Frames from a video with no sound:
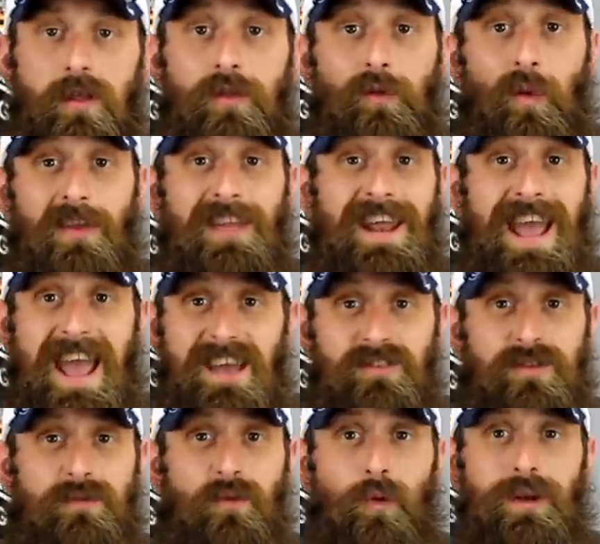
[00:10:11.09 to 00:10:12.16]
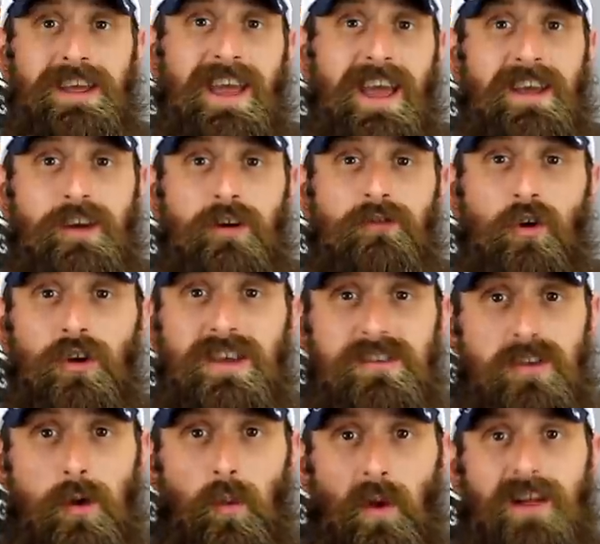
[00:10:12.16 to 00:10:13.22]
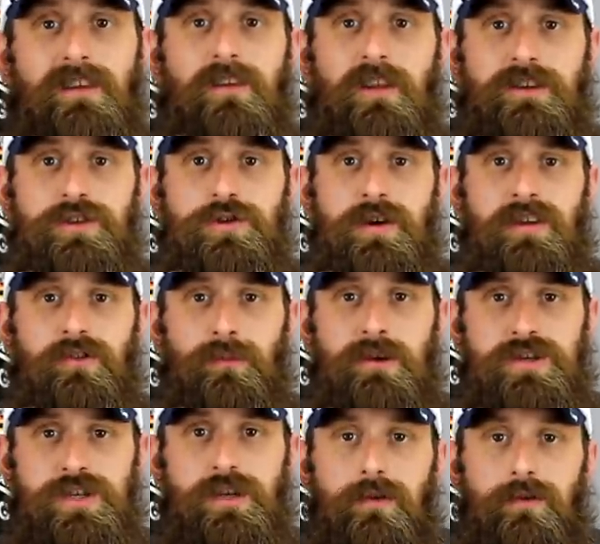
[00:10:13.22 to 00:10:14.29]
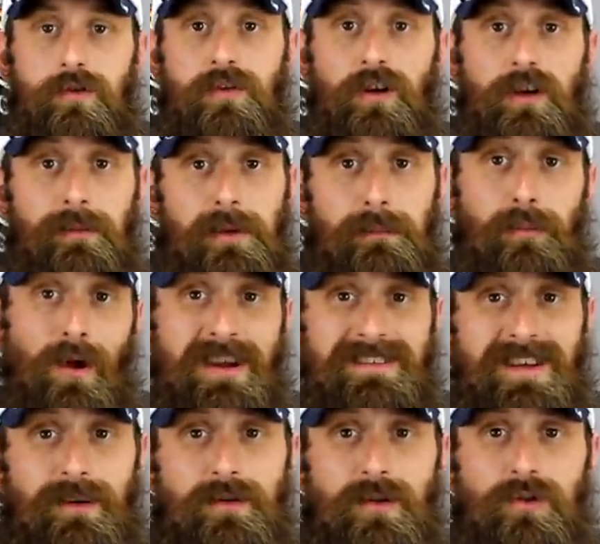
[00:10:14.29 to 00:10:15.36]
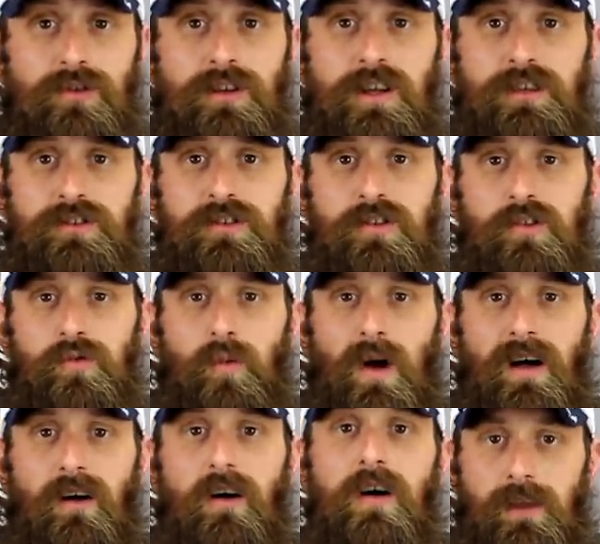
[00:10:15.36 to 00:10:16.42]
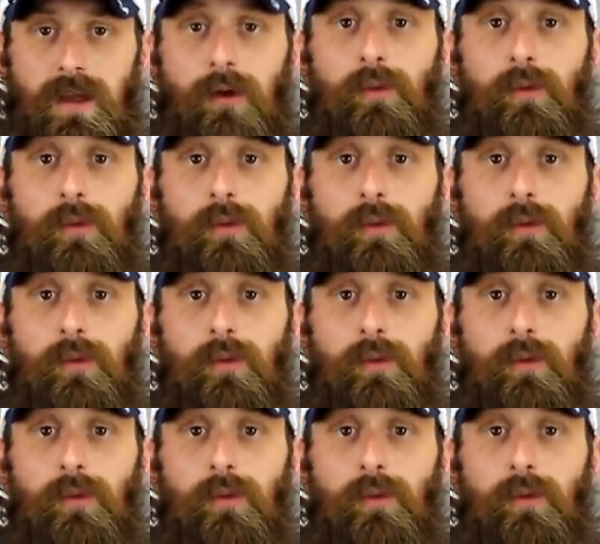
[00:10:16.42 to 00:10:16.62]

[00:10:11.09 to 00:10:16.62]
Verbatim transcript: The one that has the 40K interval is a wet clutch transmission, so there can be breakdown of those clutches as well.